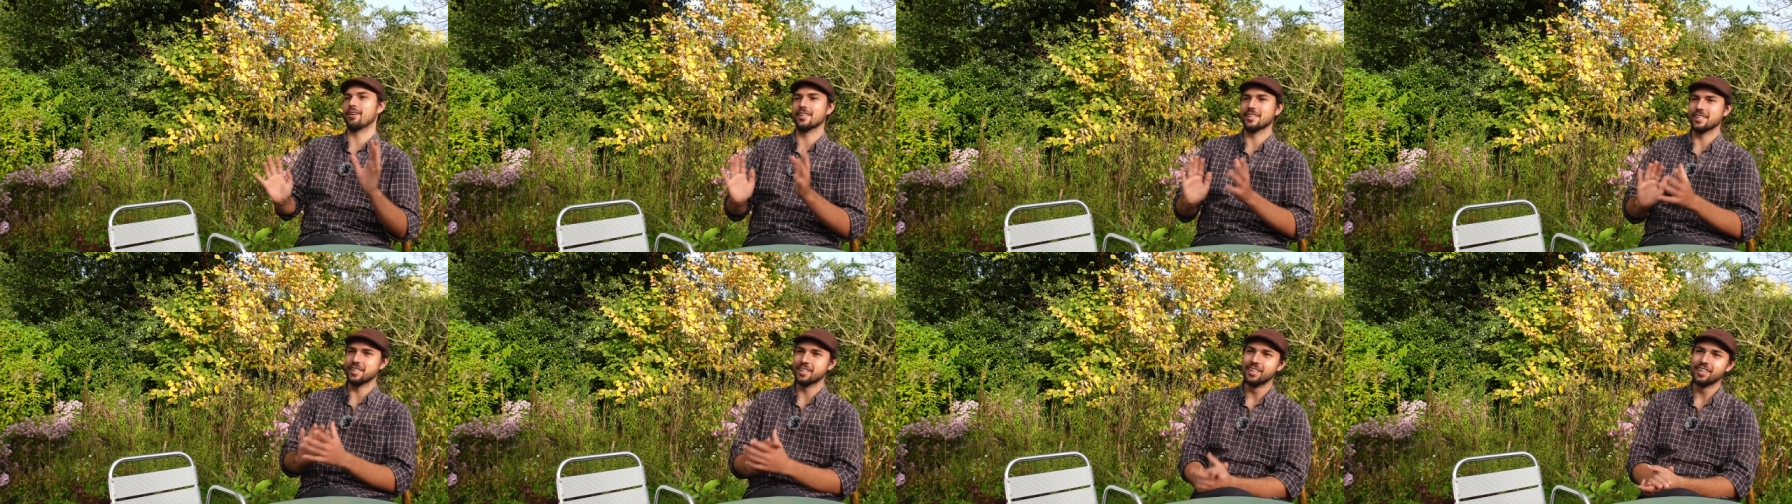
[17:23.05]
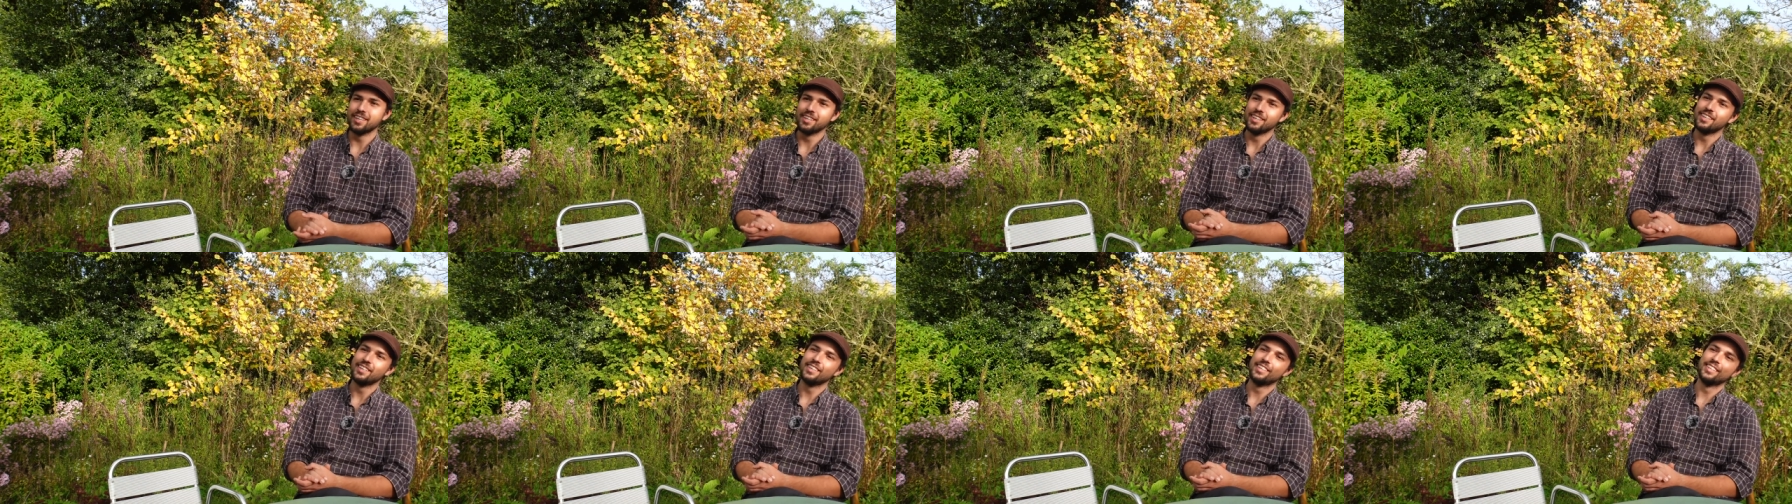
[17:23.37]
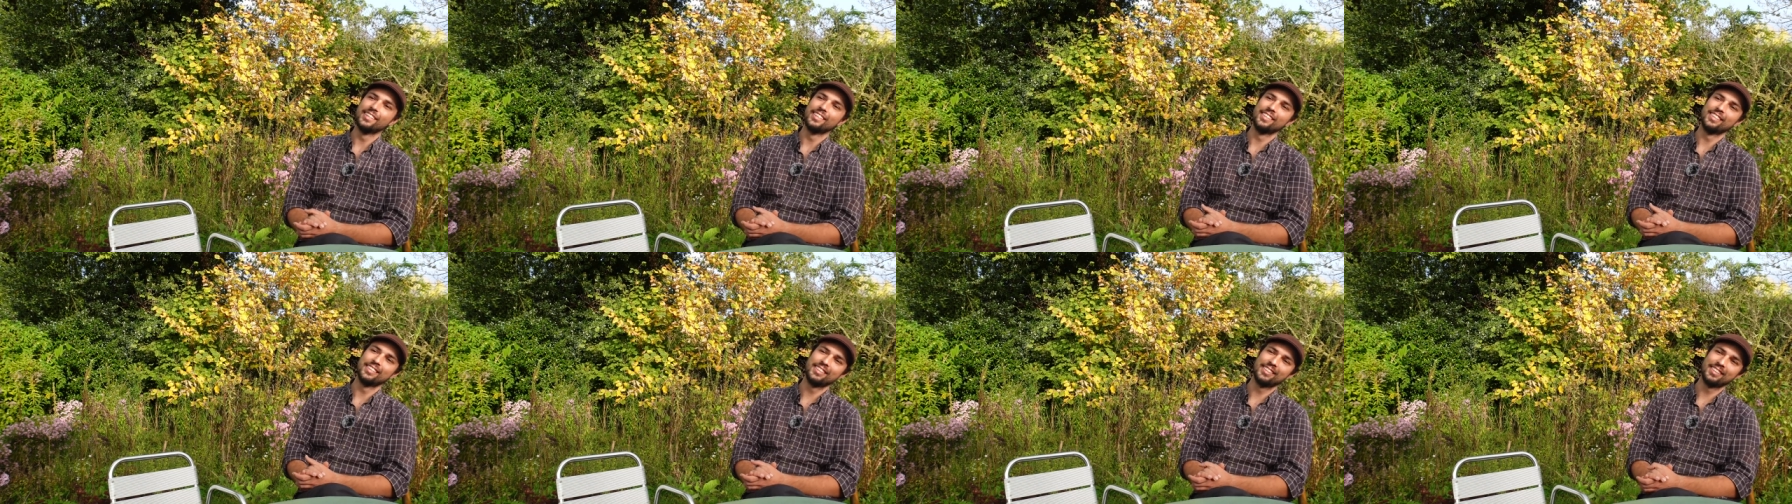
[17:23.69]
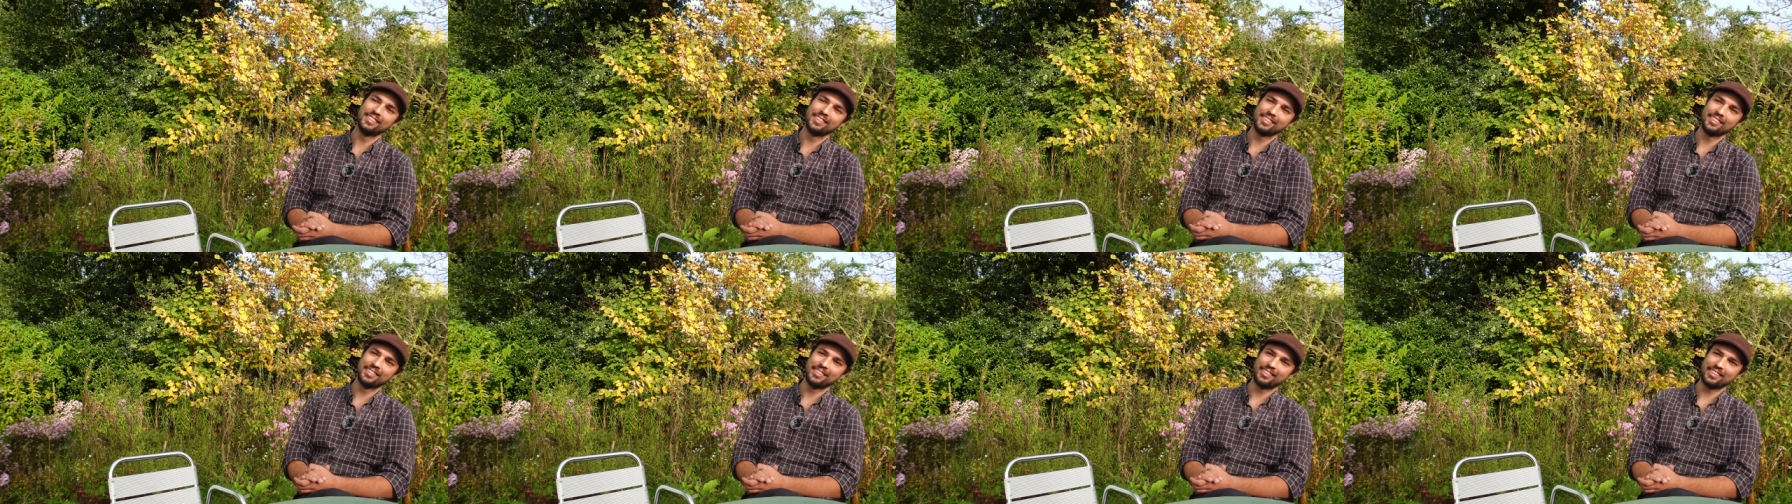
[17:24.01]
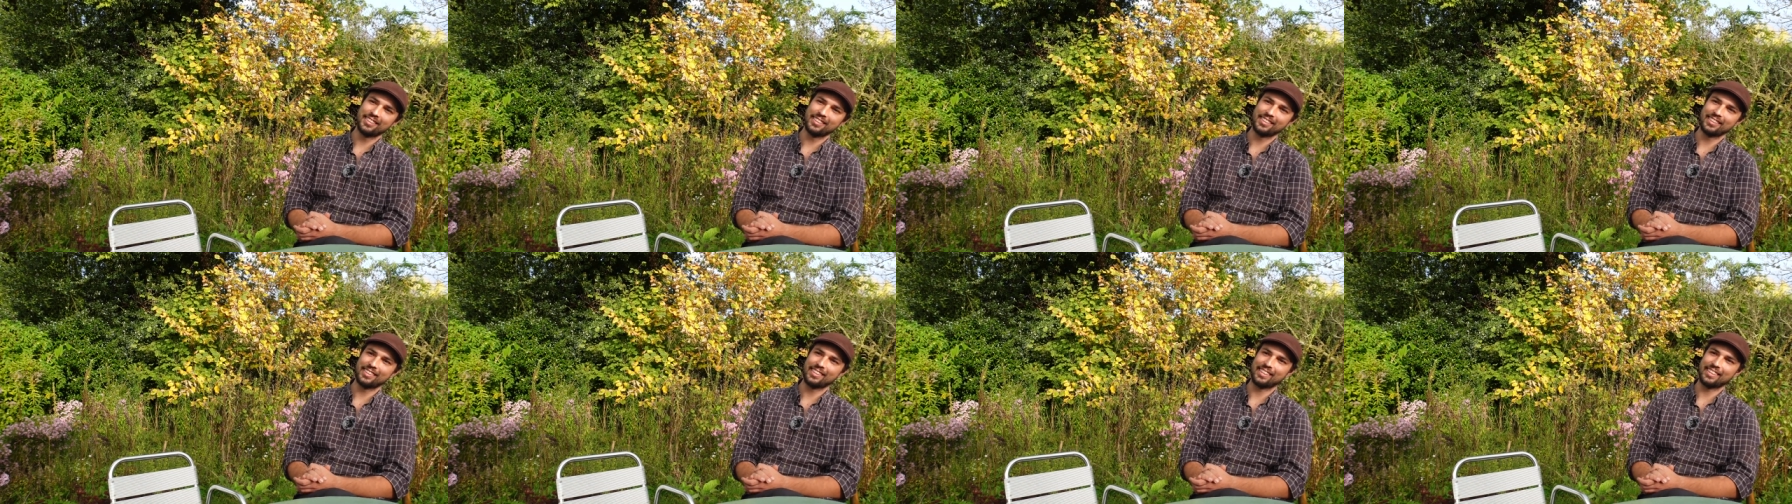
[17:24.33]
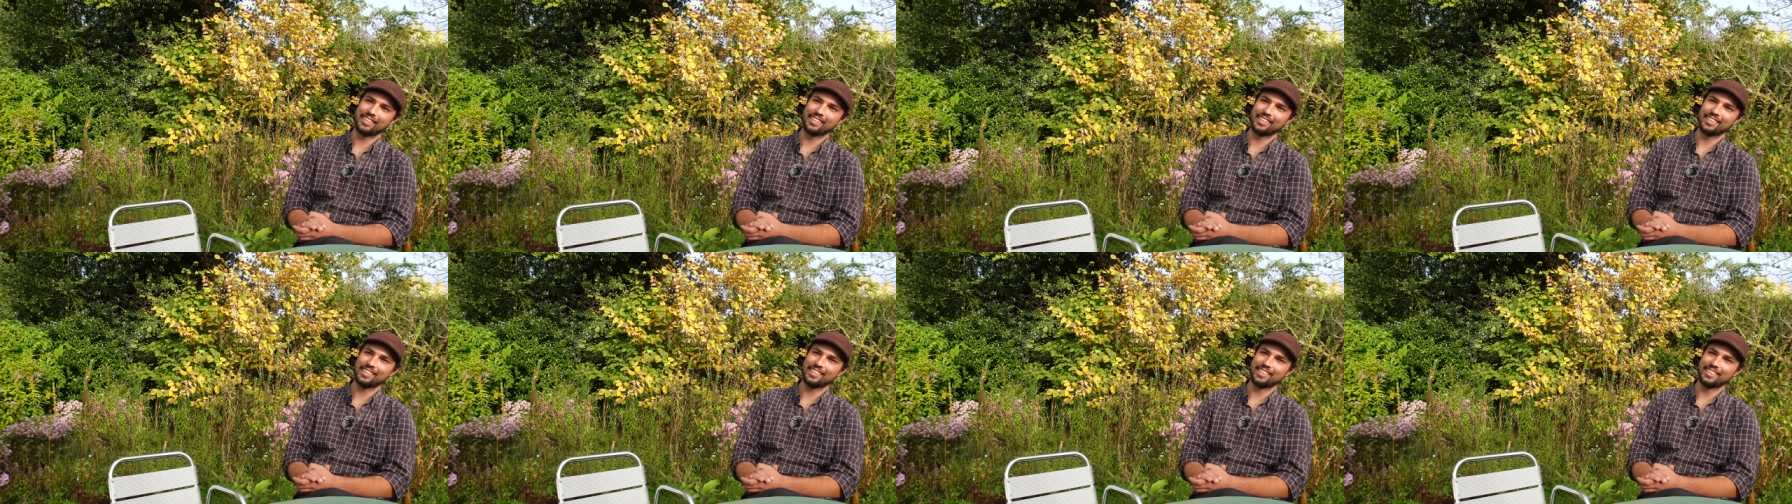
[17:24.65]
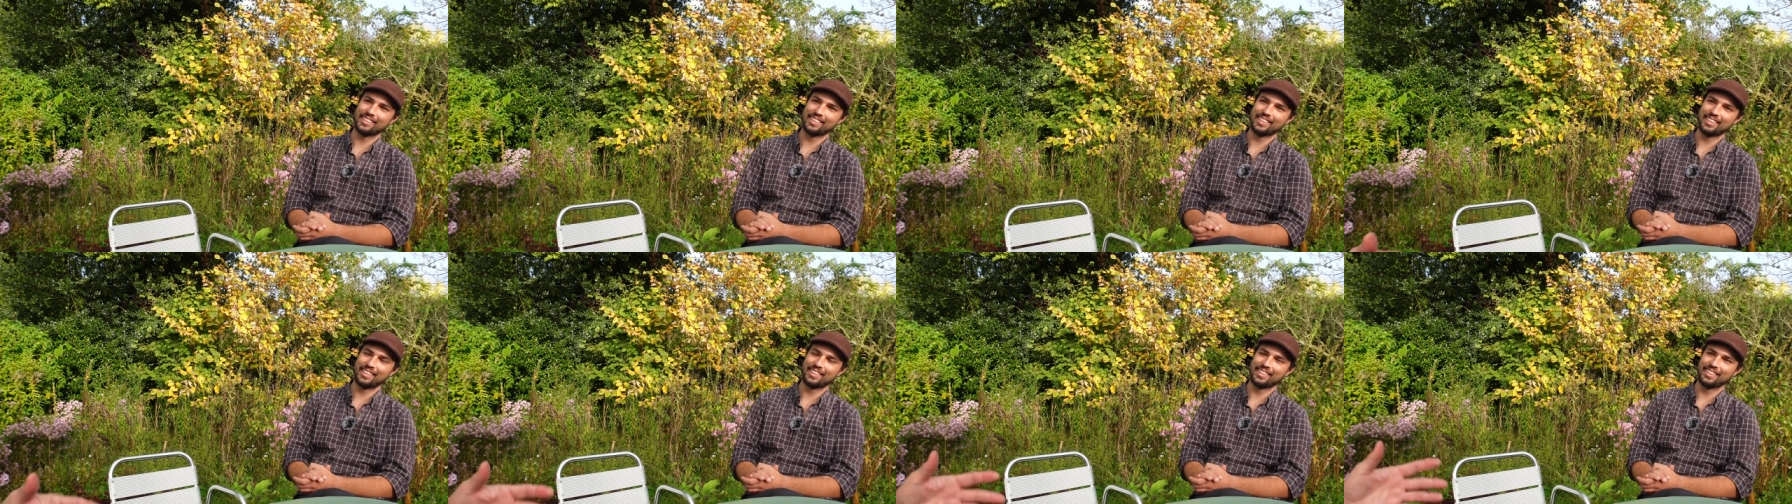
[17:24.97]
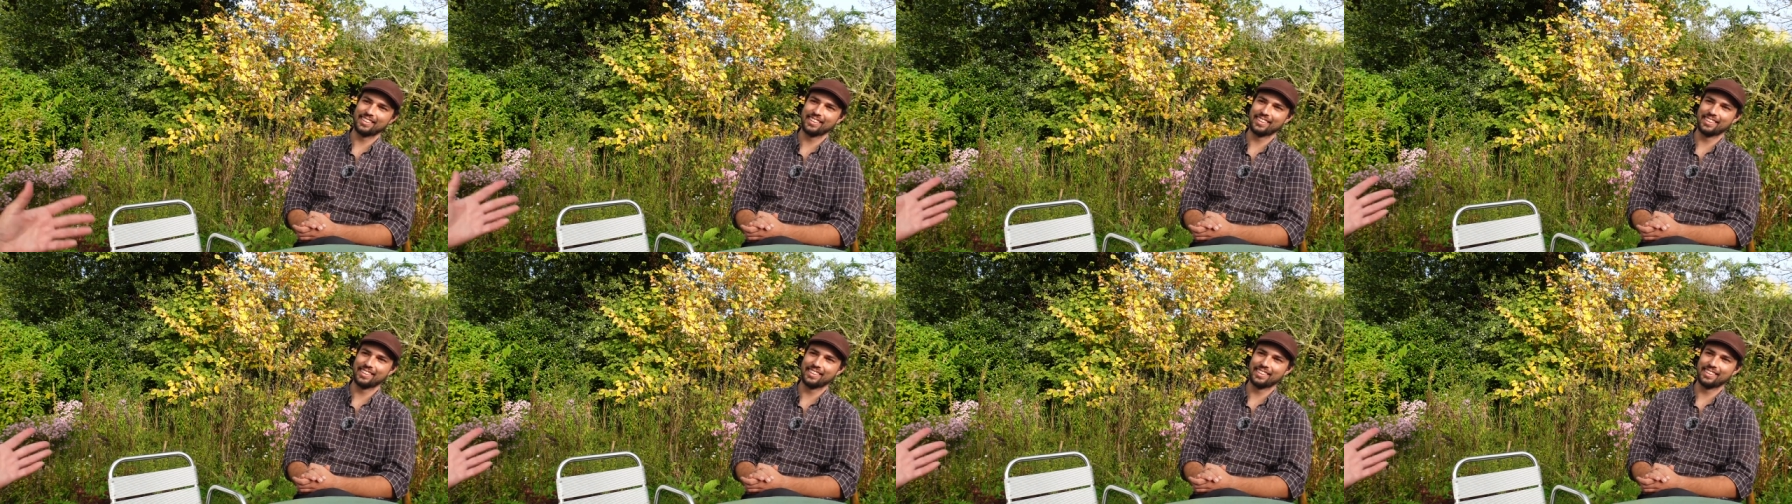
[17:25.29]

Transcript: yeah, if you if you expose all the